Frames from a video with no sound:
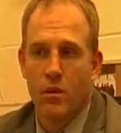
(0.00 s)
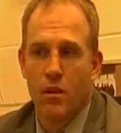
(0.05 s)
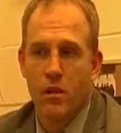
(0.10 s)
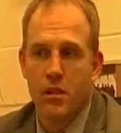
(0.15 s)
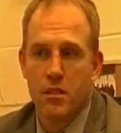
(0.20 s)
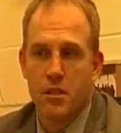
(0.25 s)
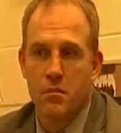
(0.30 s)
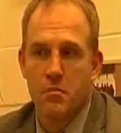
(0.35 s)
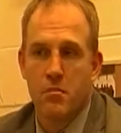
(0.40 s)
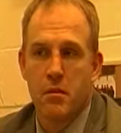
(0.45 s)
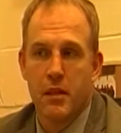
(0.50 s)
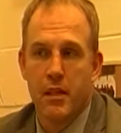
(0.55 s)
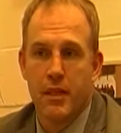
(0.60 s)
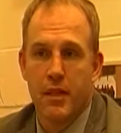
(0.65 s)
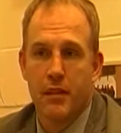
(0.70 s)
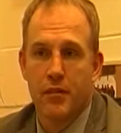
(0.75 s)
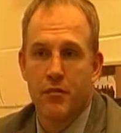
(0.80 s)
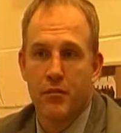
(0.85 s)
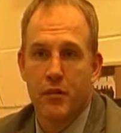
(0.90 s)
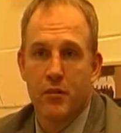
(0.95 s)
Well, he's
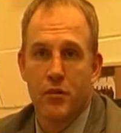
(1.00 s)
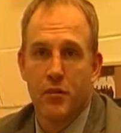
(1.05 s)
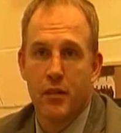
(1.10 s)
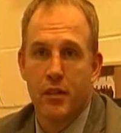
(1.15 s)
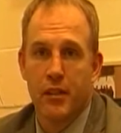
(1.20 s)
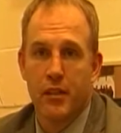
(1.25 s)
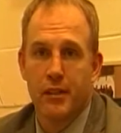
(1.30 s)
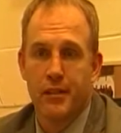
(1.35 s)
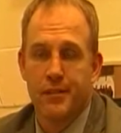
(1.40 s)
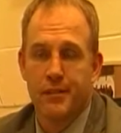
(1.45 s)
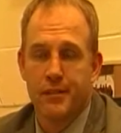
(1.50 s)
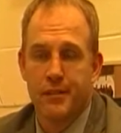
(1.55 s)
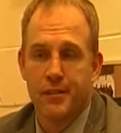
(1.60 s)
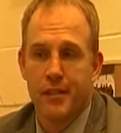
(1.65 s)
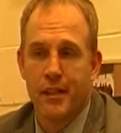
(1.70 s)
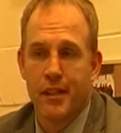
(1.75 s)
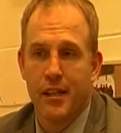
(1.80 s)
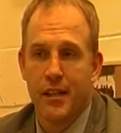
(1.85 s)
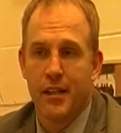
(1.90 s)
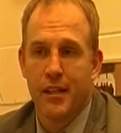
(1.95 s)
big, for one.
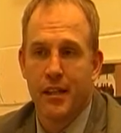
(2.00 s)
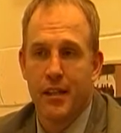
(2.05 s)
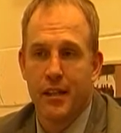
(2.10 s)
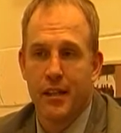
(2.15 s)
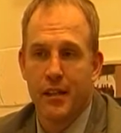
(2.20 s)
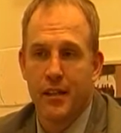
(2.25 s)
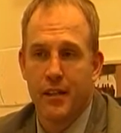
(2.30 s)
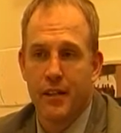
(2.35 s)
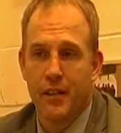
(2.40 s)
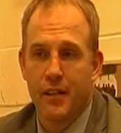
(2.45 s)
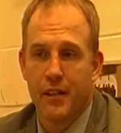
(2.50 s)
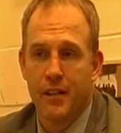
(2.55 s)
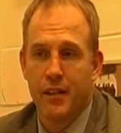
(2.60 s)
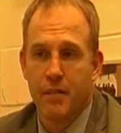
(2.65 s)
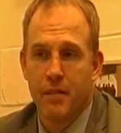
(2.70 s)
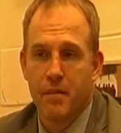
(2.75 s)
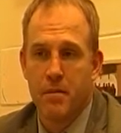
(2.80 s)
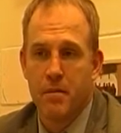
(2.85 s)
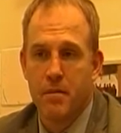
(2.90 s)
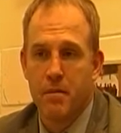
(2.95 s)

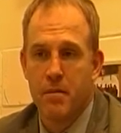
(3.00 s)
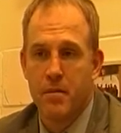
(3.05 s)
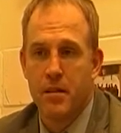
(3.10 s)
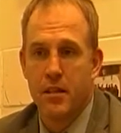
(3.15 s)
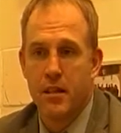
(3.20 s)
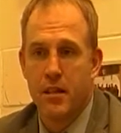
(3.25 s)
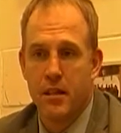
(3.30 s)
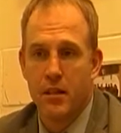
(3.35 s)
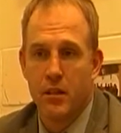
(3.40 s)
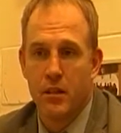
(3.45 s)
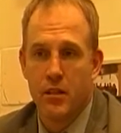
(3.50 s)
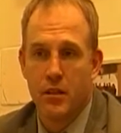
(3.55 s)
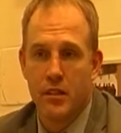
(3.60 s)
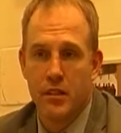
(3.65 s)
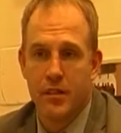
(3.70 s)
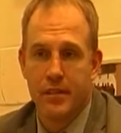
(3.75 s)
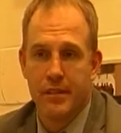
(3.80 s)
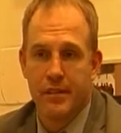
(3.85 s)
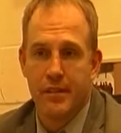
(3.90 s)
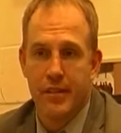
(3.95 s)
And, you
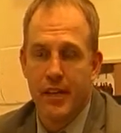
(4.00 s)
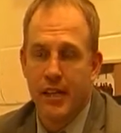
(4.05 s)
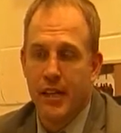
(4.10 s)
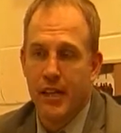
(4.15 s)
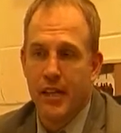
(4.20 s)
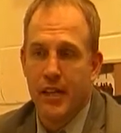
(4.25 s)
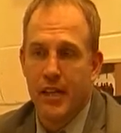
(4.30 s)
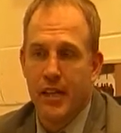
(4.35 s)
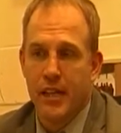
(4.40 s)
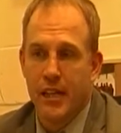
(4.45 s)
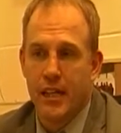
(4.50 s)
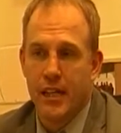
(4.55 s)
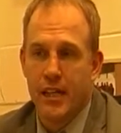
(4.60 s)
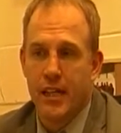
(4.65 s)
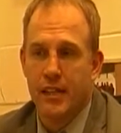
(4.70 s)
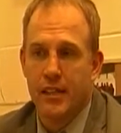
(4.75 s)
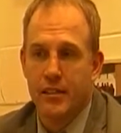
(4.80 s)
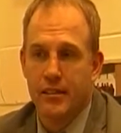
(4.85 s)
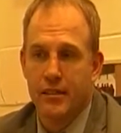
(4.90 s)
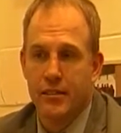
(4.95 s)
know, he
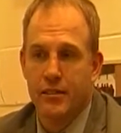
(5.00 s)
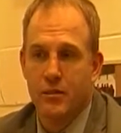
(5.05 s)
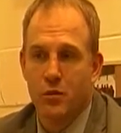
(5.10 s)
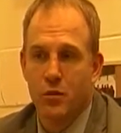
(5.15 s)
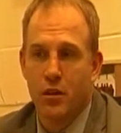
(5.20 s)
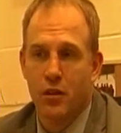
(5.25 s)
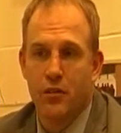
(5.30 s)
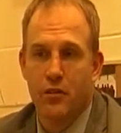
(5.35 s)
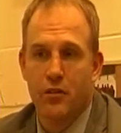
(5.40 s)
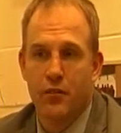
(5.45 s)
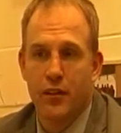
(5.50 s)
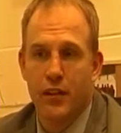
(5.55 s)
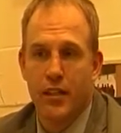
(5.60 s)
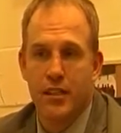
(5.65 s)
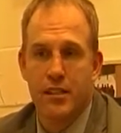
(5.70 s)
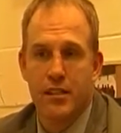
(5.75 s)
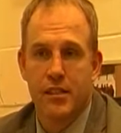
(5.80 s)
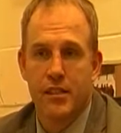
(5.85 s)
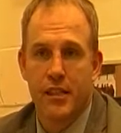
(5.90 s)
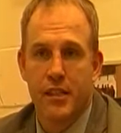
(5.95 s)
had 12
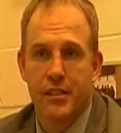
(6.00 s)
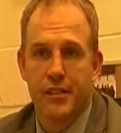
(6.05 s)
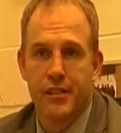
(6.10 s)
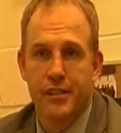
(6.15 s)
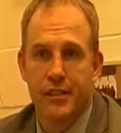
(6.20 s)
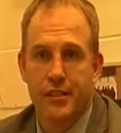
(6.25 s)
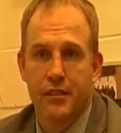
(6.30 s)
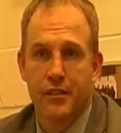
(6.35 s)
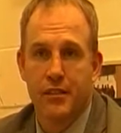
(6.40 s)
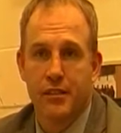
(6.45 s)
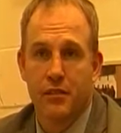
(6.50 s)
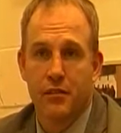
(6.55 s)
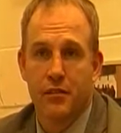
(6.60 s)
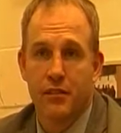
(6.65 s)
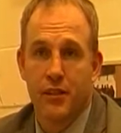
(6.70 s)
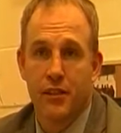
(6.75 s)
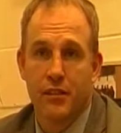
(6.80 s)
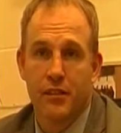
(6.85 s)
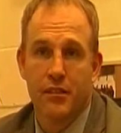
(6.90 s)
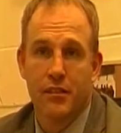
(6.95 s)
fights last year. He
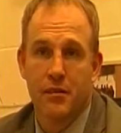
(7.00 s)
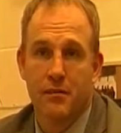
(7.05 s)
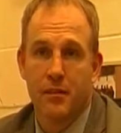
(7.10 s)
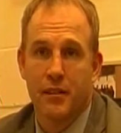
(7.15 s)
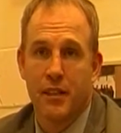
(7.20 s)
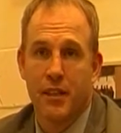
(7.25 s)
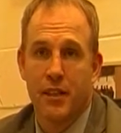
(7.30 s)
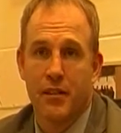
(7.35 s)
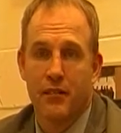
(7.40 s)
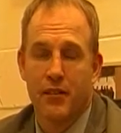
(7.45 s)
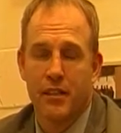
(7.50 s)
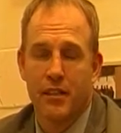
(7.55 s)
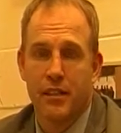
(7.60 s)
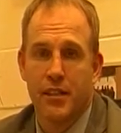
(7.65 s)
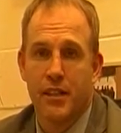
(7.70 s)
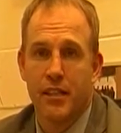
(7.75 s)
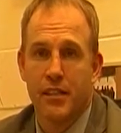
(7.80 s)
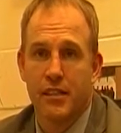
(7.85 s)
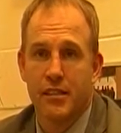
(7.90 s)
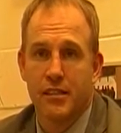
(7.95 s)
fought some of the
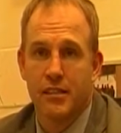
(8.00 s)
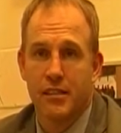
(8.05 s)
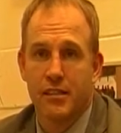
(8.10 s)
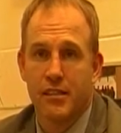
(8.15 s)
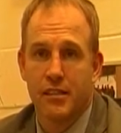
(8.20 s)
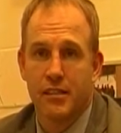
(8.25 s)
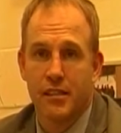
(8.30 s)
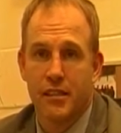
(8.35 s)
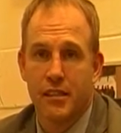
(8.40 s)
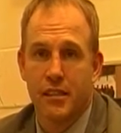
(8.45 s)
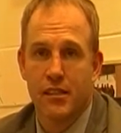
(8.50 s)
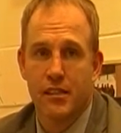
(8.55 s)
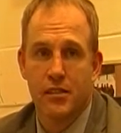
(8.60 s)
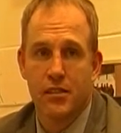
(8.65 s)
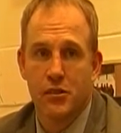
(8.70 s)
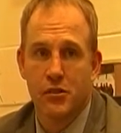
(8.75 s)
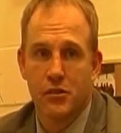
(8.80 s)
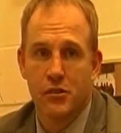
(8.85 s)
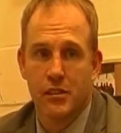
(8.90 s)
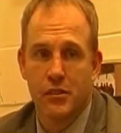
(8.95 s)
heavy guys in the
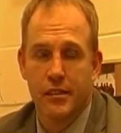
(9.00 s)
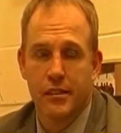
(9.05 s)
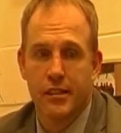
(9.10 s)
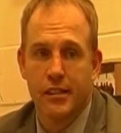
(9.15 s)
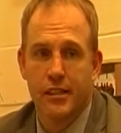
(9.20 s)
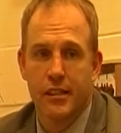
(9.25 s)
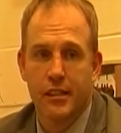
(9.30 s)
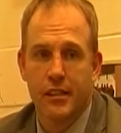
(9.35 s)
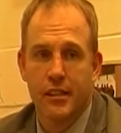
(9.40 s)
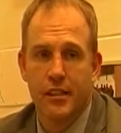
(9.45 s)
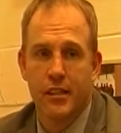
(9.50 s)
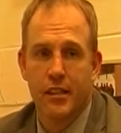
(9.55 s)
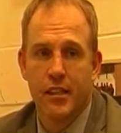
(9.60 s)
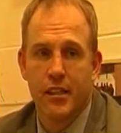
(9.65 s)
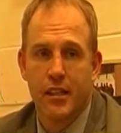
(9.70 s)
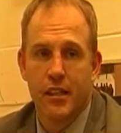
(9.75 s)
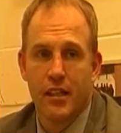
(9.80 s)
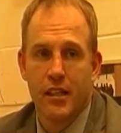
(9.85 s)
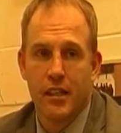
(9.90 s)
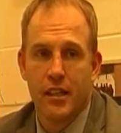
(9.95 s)
East Coast League. And
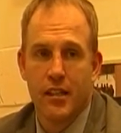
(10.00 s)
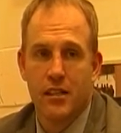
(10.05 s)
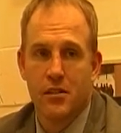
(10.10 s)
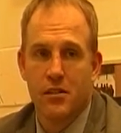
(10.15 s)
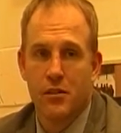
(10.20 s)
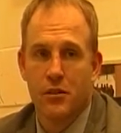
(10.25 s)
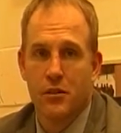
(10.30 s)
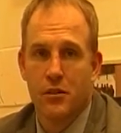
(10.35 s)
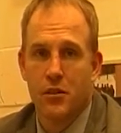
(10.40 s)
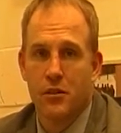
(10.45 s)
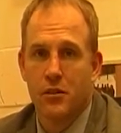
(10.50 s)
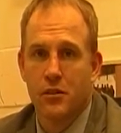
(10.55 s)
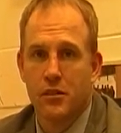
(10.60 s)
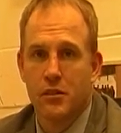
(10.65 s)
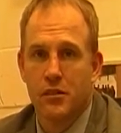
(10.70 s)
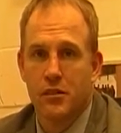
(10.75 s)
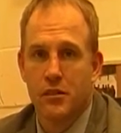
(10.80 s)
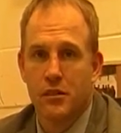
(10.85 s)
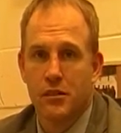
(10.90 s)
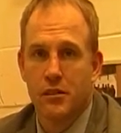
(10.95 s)
he can score
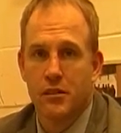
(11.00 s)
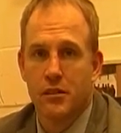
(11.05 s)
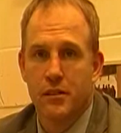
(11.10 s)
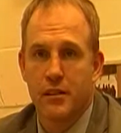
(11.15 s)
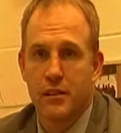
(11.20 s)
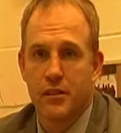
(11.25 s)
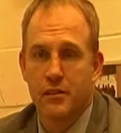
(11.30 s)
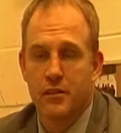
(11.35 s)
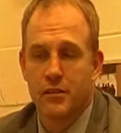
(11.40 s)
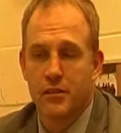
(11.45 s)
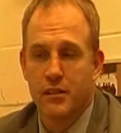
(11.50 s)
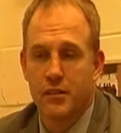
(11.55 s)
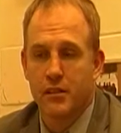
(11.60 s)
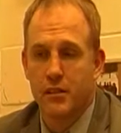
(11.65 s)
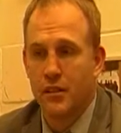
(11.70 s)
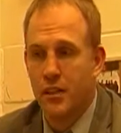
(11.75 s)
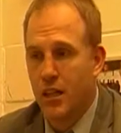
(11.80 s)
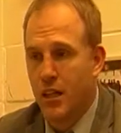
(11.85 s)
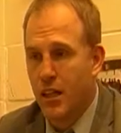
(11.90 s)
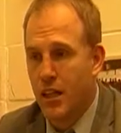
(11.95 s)
goals as well.
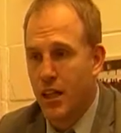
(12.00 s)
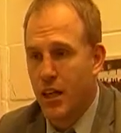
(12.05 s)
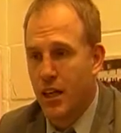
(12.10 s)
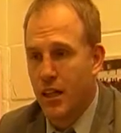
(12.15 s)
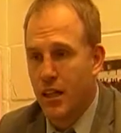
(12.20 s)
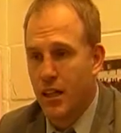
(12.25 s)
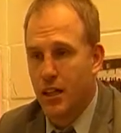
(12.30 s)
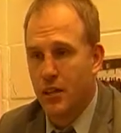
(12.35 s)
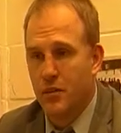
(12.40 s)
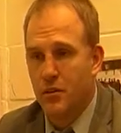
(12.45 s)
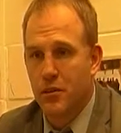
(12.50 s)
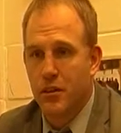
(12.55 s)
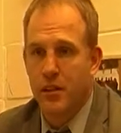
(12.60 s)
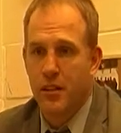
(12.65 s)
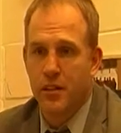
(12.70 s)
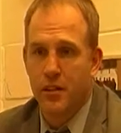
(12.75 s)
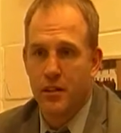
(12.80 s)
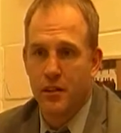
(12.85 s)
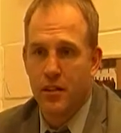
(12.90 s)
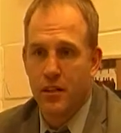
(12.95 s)
So I like
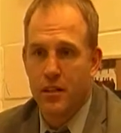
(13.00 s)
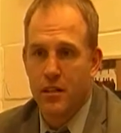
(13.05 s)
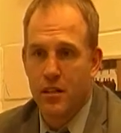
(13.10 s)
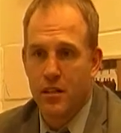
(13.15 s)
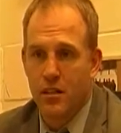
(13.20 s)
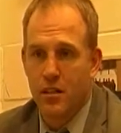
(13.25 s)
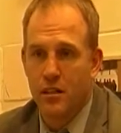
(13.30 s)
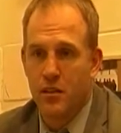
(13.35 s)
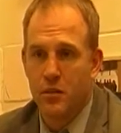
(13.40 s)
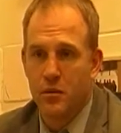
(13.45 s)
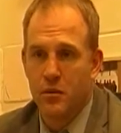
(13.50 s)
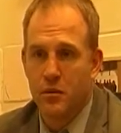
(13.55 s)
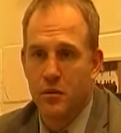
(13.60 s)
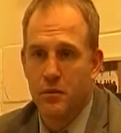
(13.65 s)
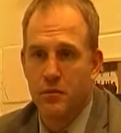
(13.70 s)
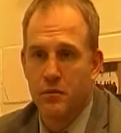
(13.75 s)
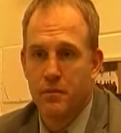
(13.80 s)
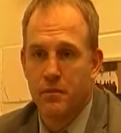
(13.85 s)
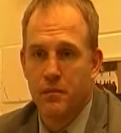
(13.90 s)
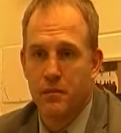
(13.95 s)
what I saw of
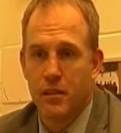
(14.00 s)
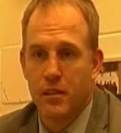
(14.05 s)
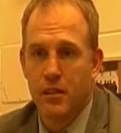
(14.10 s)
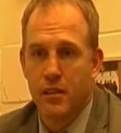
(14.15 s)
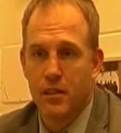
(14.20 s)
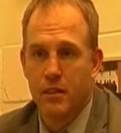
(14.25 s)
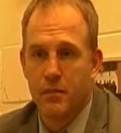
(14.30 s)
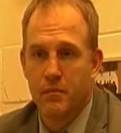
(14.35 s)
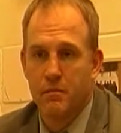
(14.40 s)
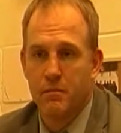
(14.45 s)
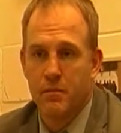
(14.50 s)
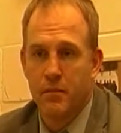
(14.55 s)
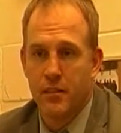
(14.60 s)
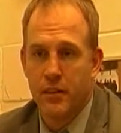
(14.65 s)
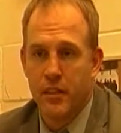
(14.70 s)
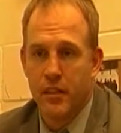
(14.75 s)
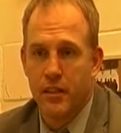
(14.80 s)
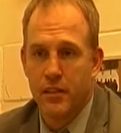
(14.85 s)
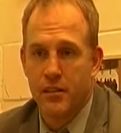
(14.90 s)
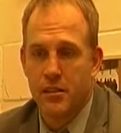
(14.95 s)
him.
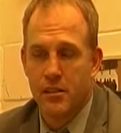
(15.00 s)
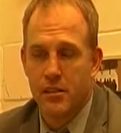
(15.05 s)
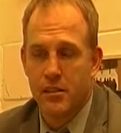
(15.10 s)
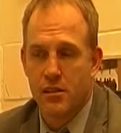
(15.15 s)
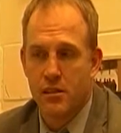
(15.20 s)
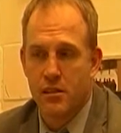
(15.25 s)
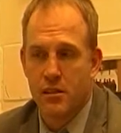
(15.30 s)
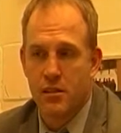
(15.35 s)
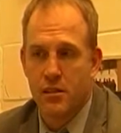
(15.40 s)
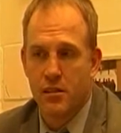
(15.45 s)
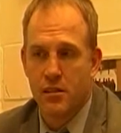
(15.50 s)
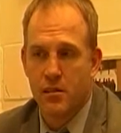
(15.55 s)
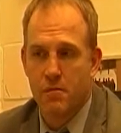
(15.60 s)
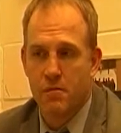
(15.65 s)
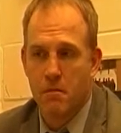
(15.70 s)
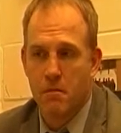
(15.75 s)
He just